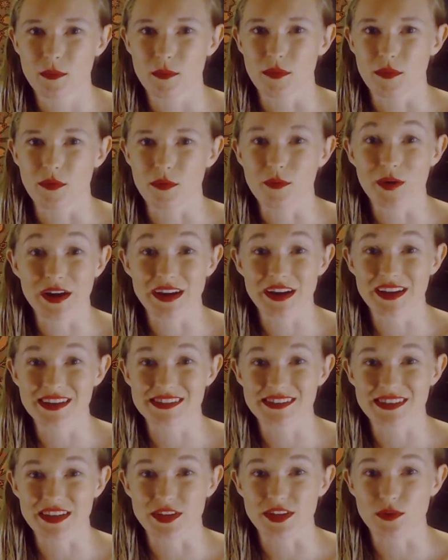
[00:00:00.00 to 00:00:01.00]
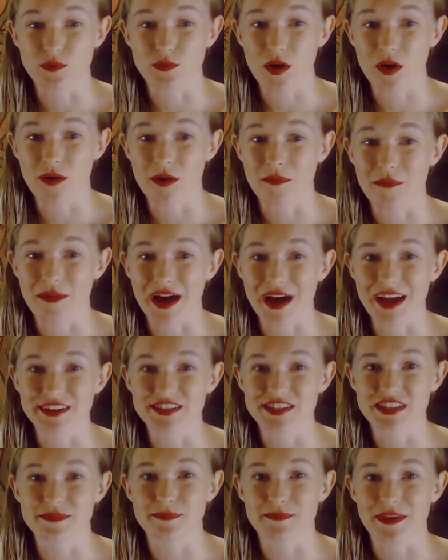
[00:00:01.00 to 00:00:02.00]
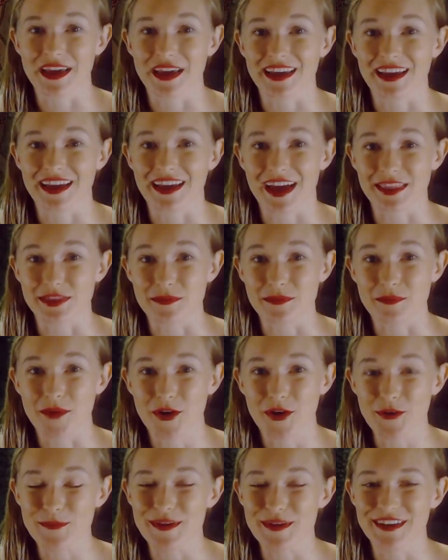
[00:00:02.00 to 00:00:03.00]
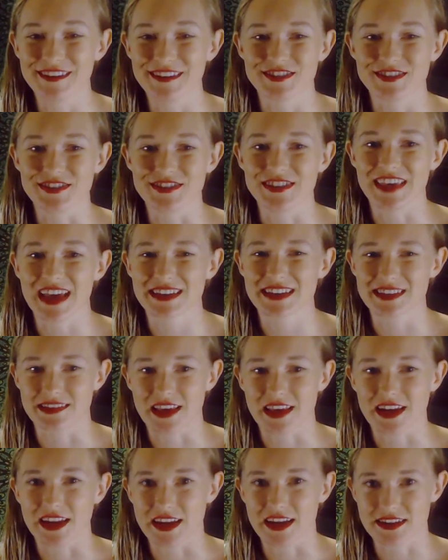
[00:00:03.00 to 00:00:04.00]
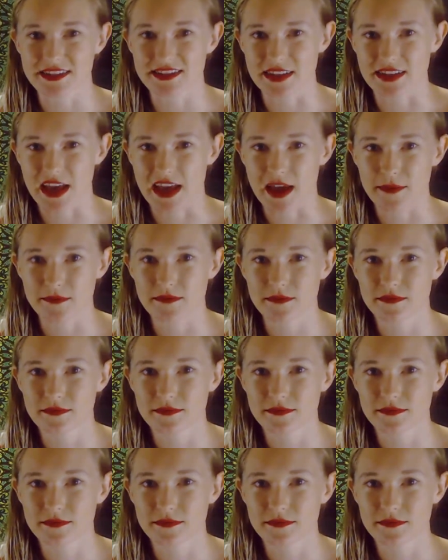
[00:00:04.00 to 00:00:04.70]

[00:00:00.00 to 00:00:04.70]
But what it is that you want might just be at the moment to get to that next step.